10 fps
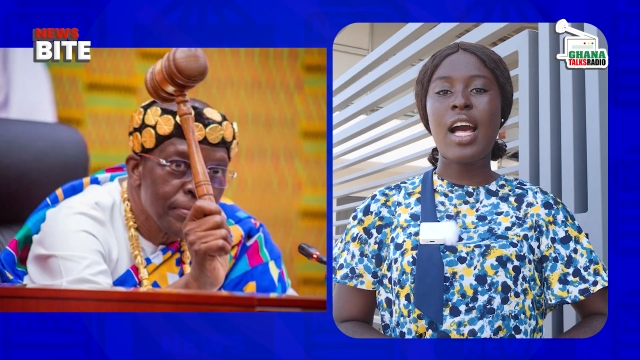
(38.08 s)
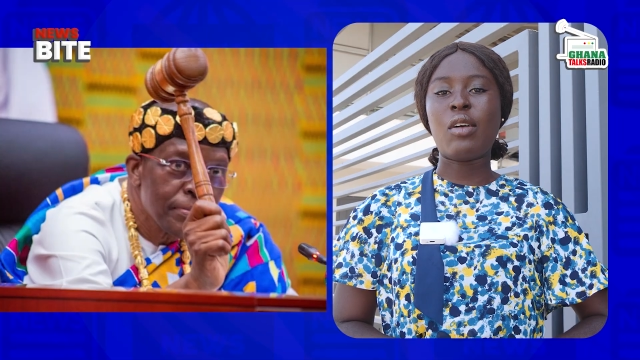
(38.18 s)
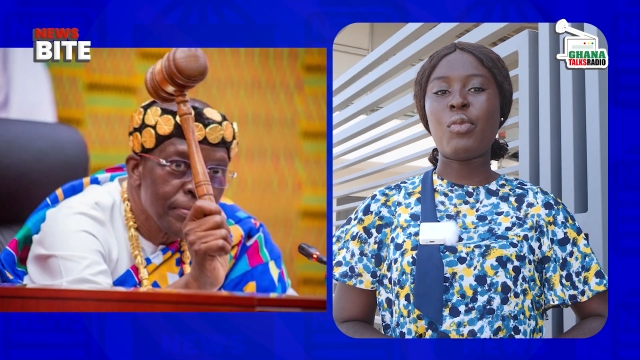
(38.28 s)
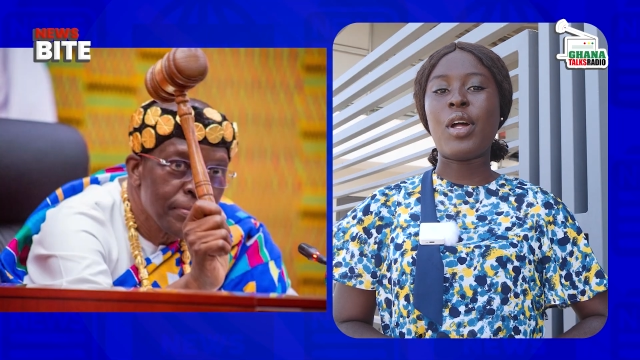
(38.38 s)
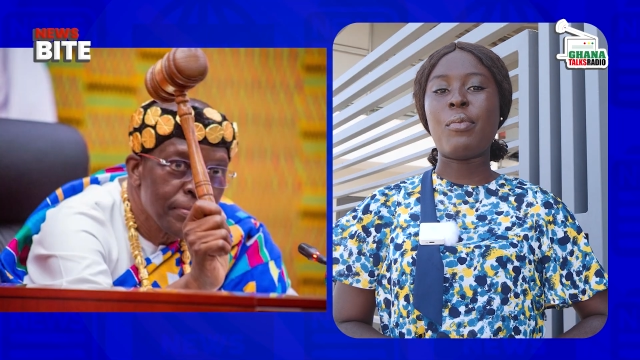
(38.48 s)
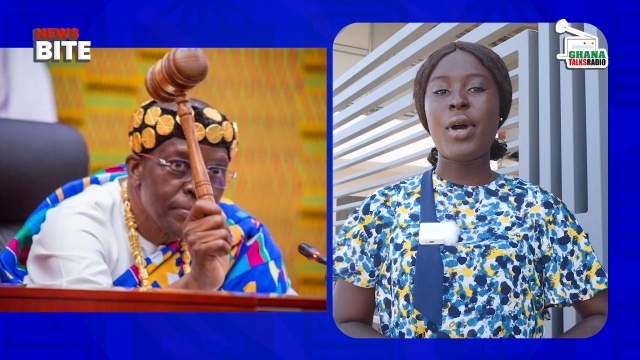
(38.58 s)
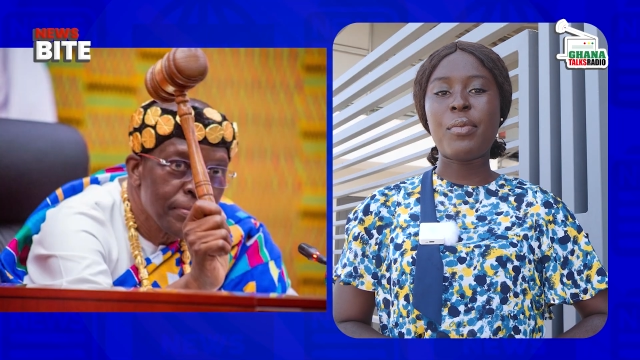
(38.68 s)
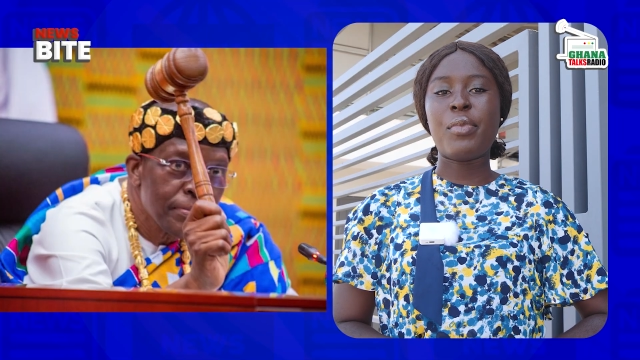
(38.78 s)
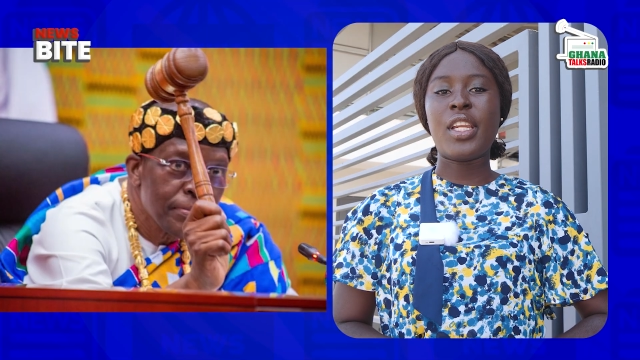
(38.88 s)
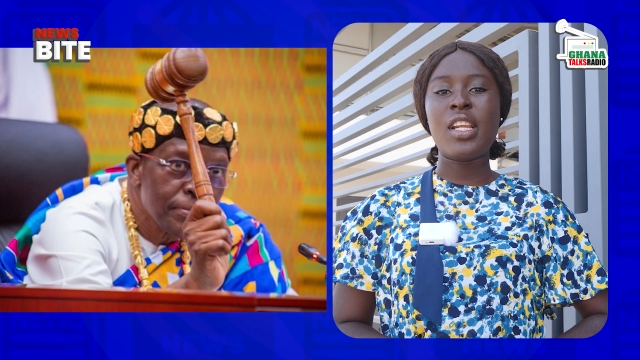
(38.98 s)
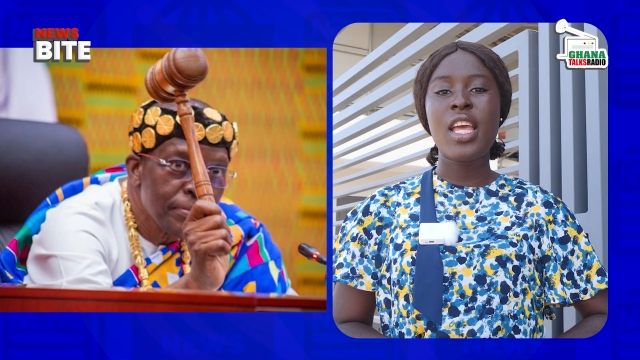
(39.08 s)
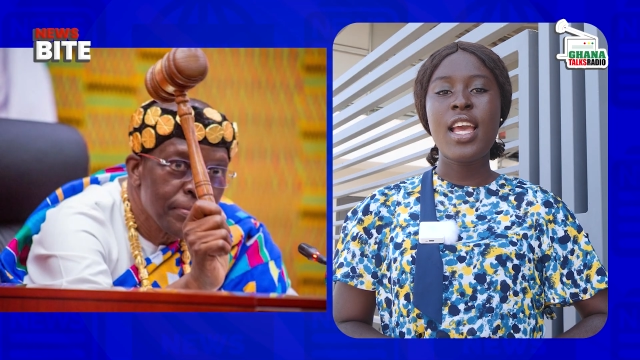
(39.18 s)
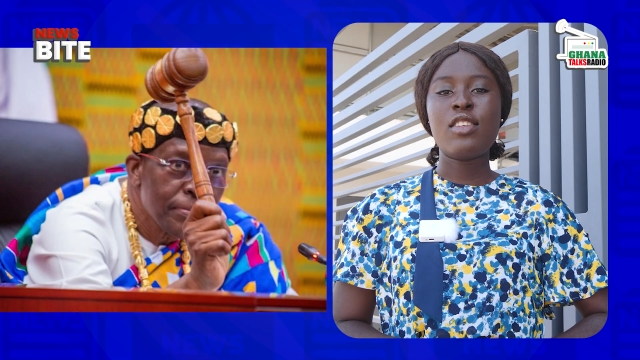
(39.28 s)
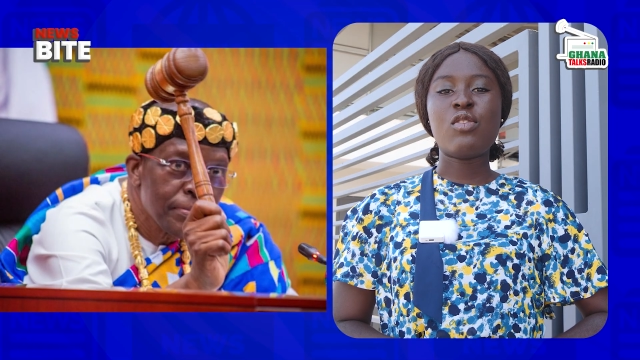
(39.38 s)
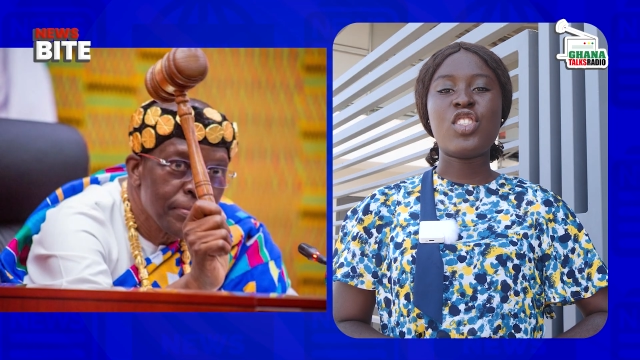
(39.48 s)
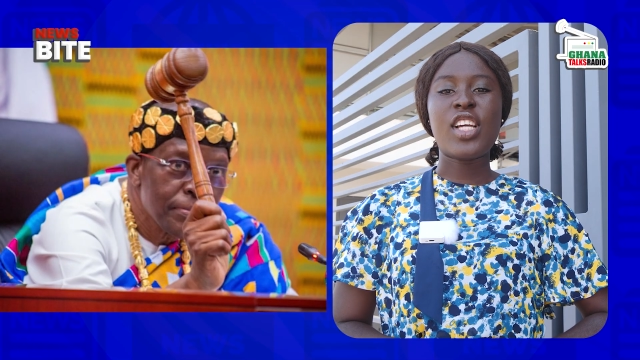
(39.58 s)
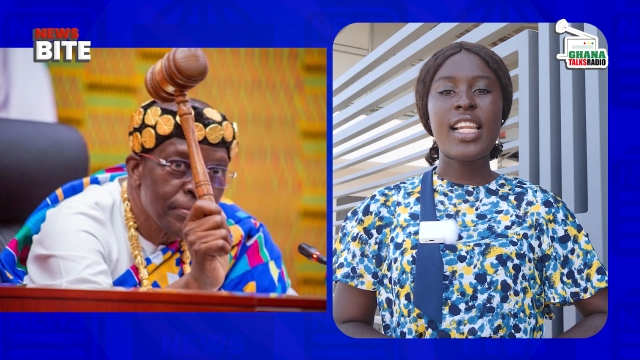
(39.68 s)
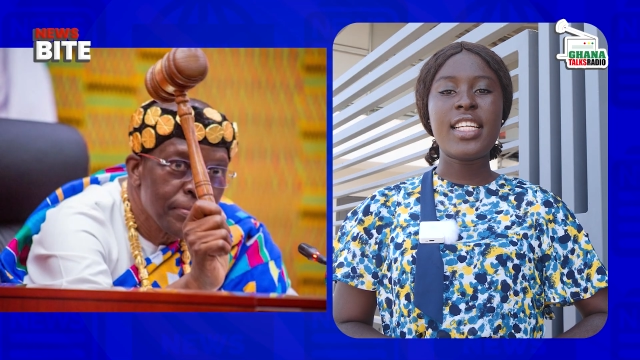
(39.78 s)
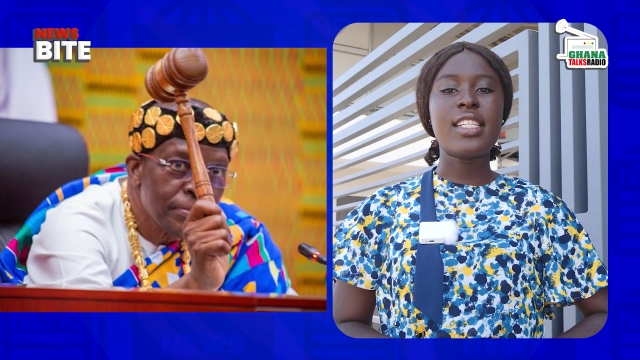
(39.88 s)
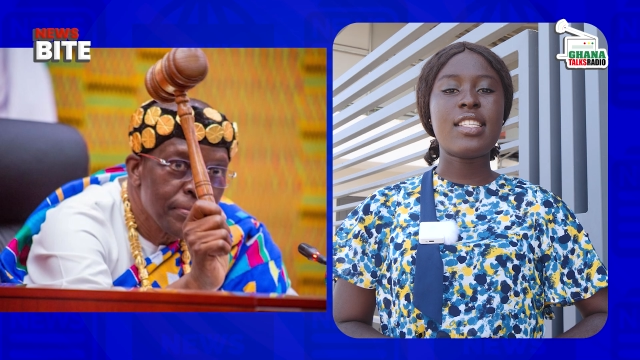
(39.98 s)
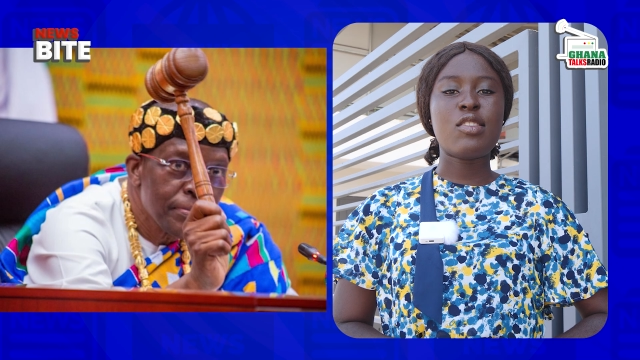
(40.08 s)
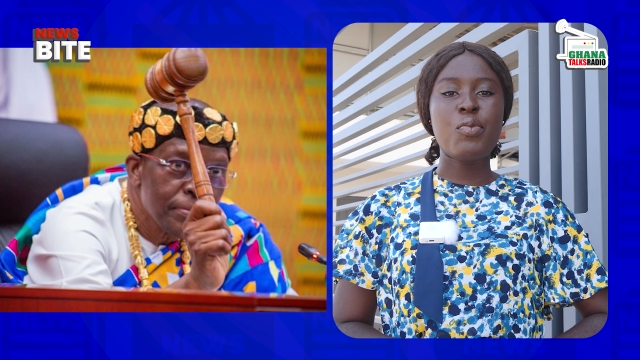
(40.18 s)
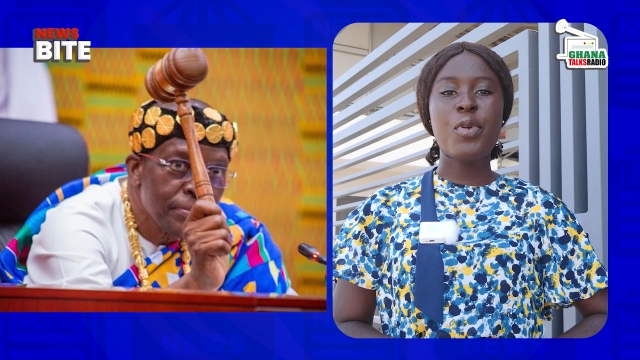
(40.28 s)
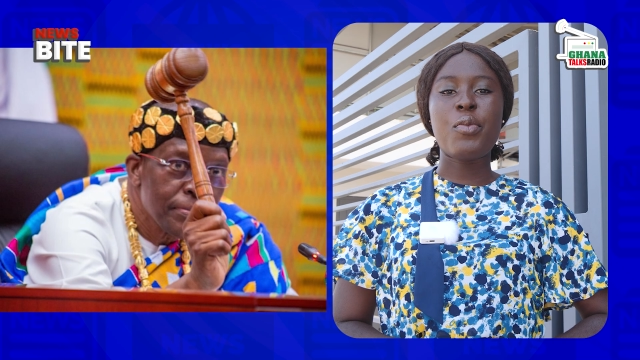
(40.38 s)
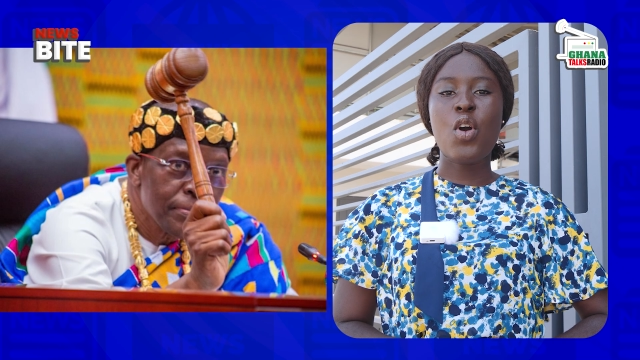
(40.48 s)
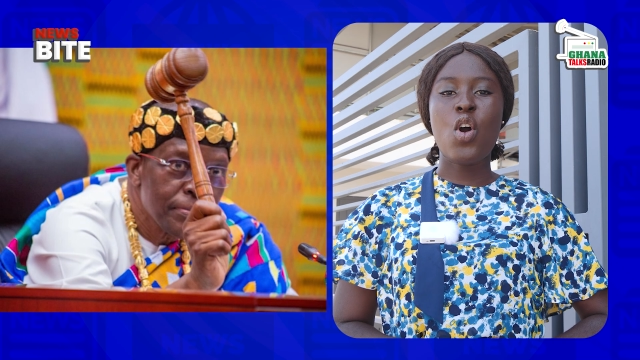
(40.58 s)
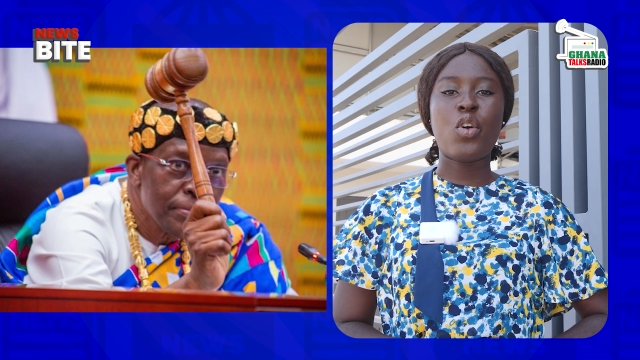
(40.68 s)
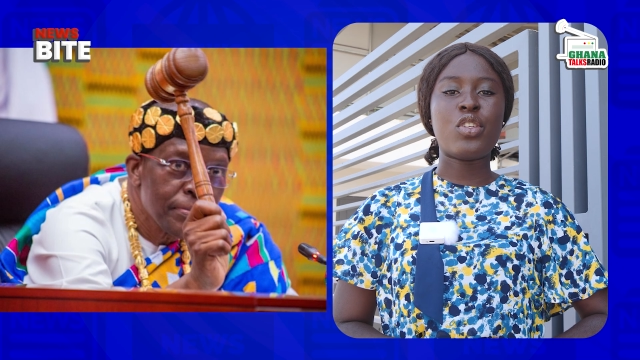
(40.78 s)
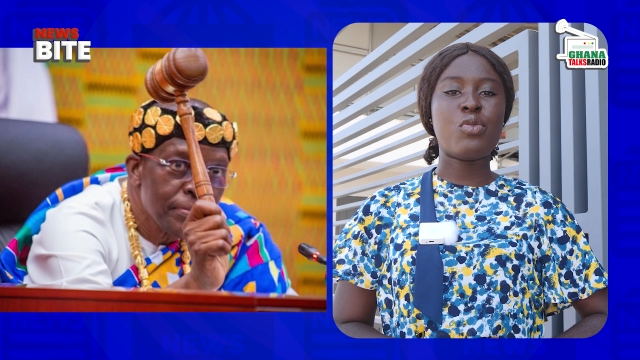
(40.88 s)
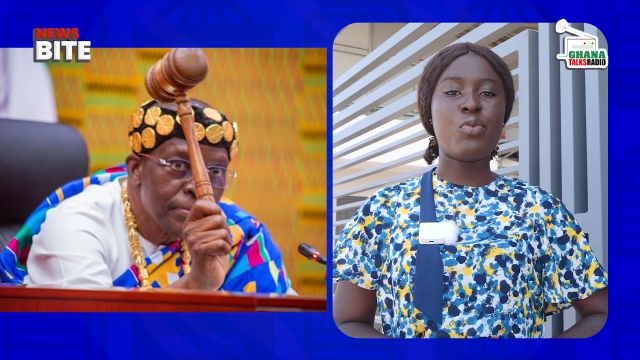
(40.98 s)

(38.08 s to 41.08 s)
Alban Bagbin to challenge the Supreme Court